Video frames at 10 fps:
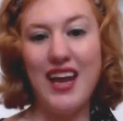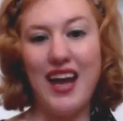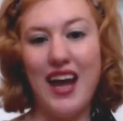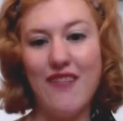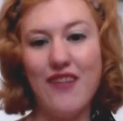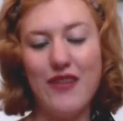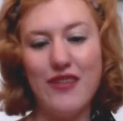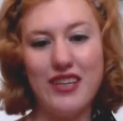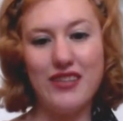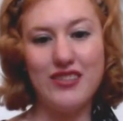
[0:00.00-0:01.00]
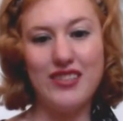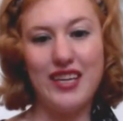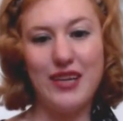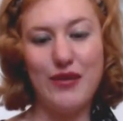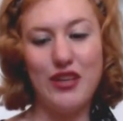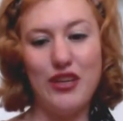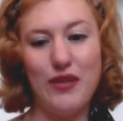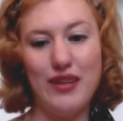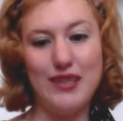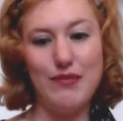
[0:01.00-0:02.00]
I find really interesting with you
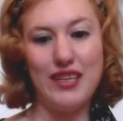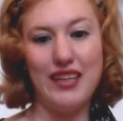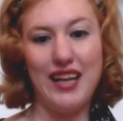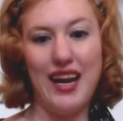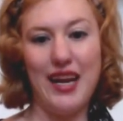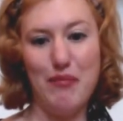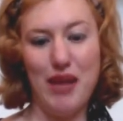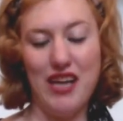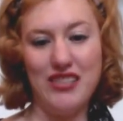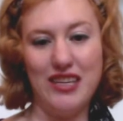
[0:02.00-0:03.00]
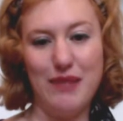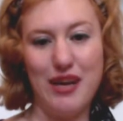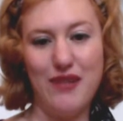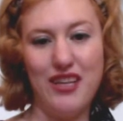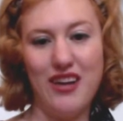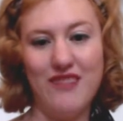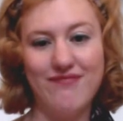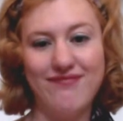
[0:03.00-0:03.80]
and something that I am passionate about with y'all.